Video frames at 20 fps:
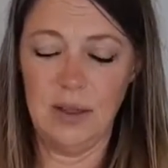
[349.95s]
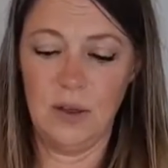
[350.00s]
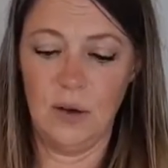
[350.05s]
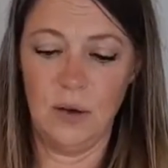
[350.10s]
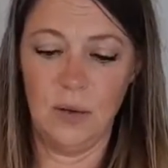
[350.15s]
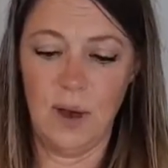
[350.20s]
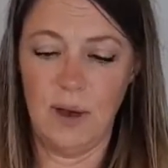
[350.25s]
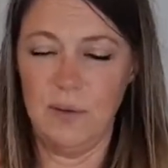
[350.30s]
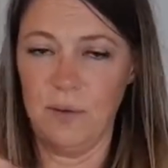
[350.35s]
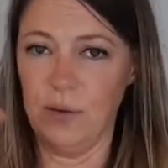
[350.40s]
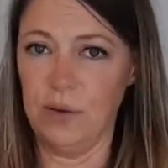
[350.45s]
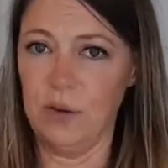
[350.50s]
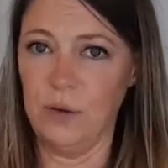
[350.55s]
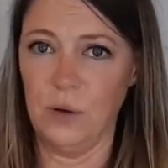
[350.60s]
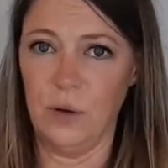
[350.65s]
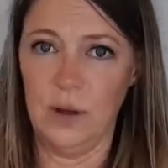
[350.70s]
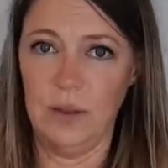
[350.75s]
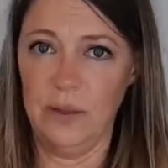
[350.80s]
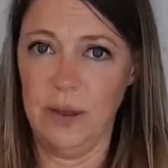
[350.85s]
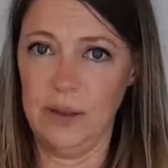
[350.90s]
They're great for
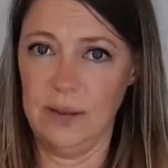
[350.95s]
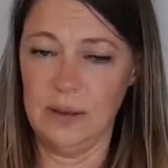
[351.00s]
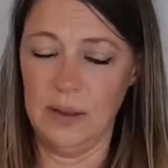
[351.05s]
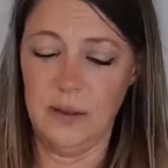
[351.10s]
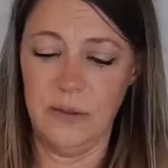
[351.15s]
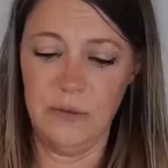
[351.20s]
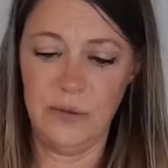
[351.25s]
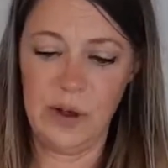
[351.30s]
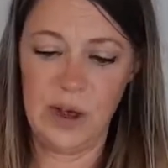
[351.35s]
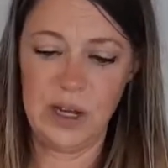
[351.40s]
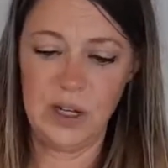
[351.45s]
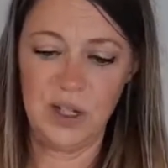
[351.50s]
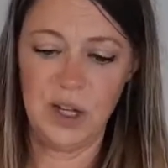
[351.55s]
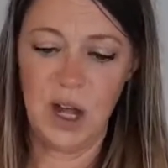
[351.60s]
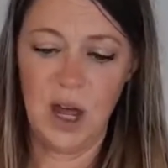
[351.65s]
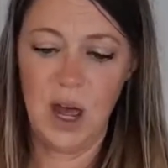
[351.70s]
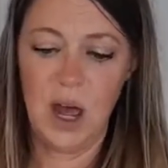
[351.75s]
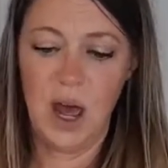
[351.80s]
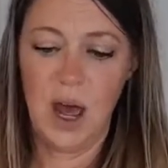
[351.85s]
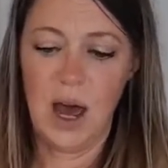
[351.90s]
storing things in the fridge,
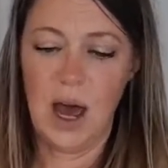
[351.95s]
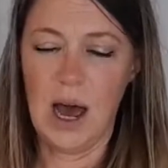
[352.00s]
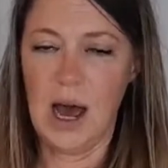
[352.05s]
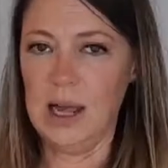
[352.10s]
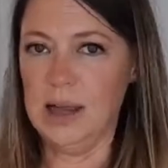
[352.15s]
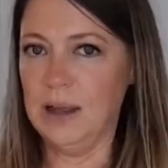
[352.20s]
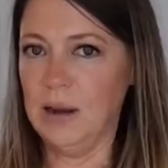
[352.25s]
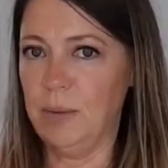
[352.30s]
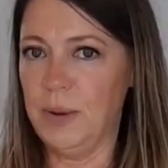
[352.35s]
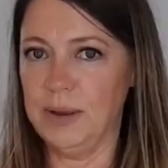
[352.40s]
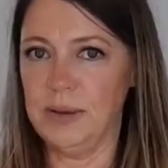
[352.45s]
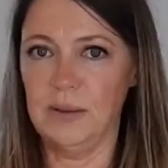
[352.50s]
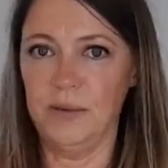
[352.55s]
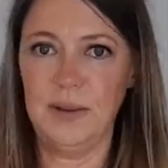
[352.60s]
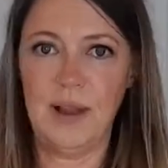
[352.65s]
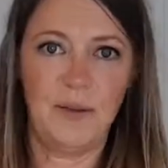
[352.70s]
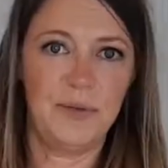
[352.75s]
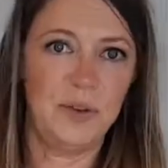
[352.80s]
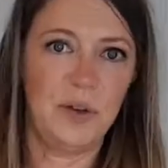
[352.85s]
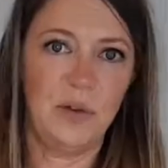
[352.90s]
little bits of
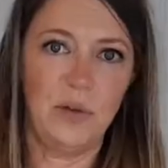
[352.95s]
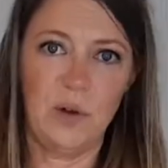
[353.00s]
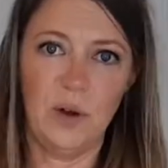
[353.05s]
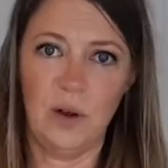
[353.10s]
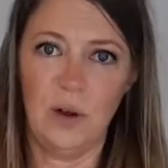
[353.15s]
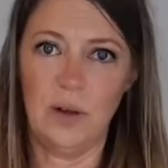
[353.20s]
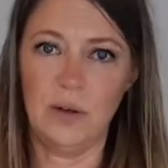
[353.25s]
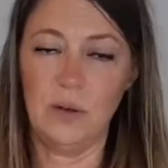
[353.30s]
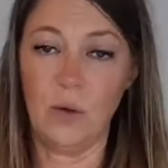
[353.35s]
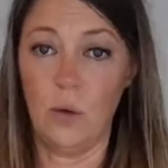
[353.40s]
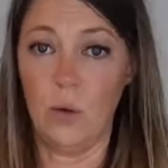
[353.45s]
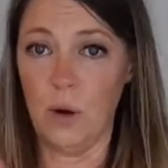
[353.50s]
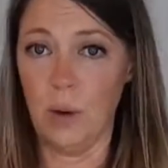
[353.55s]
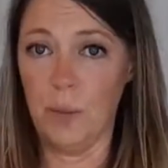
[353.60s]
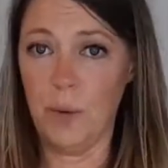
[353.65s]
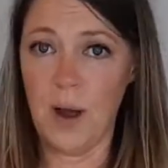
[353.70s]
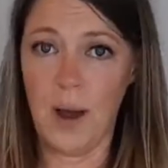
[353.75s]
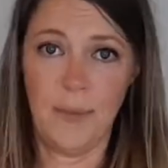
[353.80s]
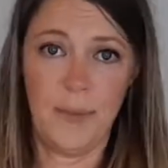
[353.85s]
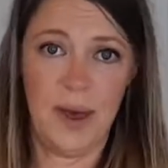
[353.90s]
leftovers, or
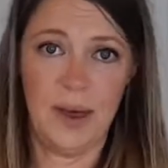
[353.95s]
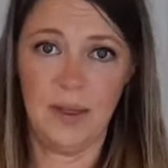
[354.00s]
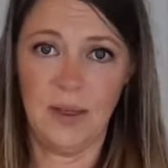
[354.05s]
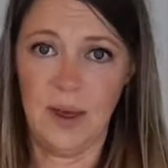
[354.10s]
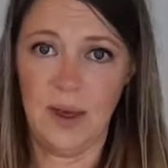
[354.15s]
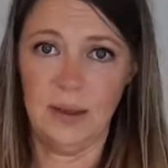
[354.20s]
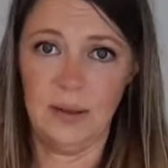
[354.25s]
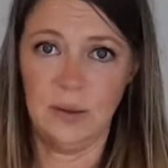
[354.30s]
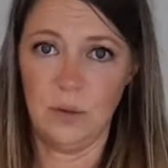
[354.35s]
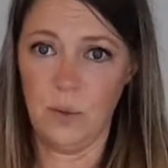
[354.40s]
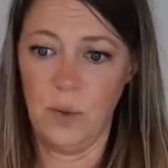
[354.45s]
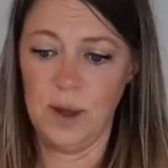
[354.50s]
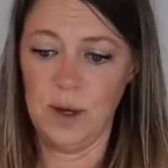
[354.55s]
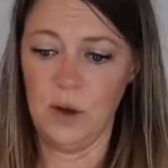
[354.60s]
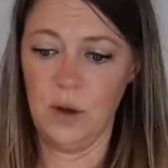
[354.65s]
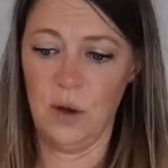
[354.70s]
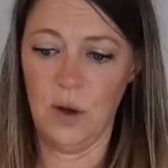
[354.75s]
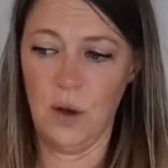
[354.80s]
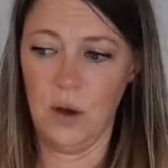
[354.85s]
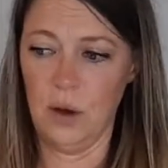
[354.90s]
prepping things when
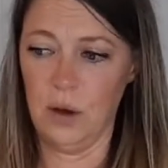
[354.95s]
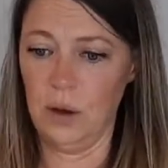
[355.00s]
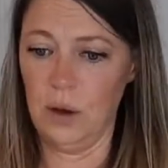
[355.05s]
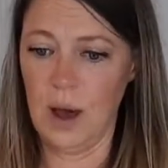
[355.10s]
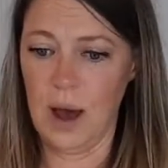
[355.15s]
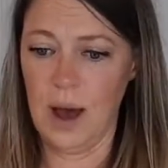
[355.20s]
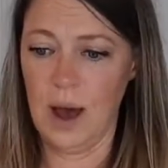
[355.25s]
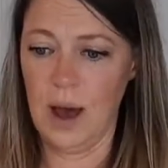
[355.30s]
you're